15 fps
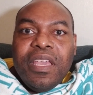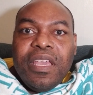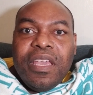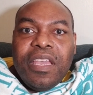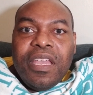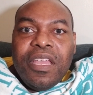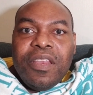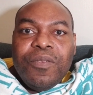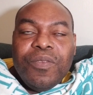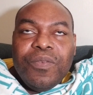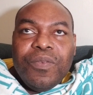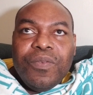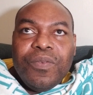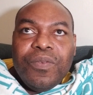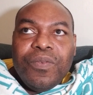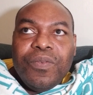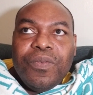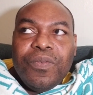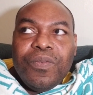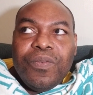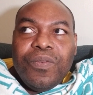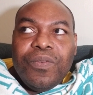it
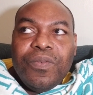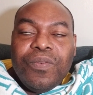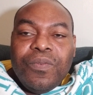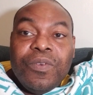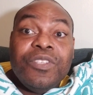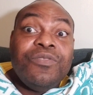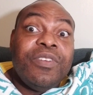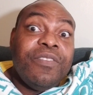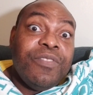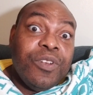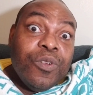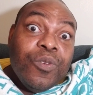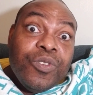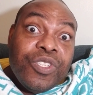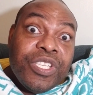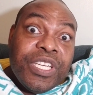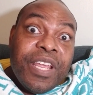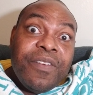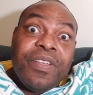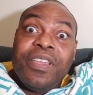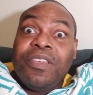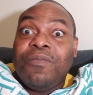was
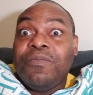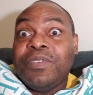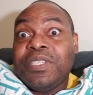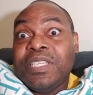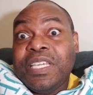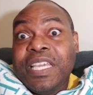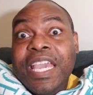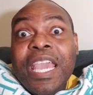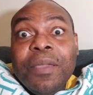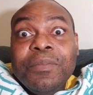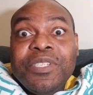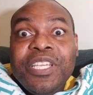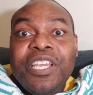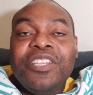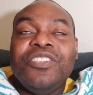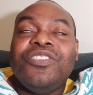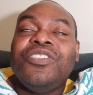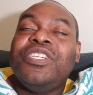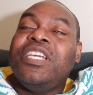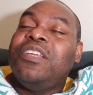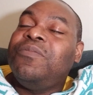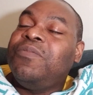revolutionary. It was a game changer.
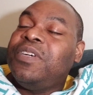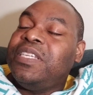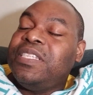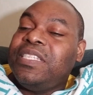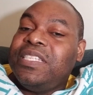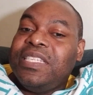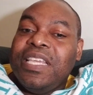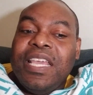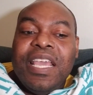It was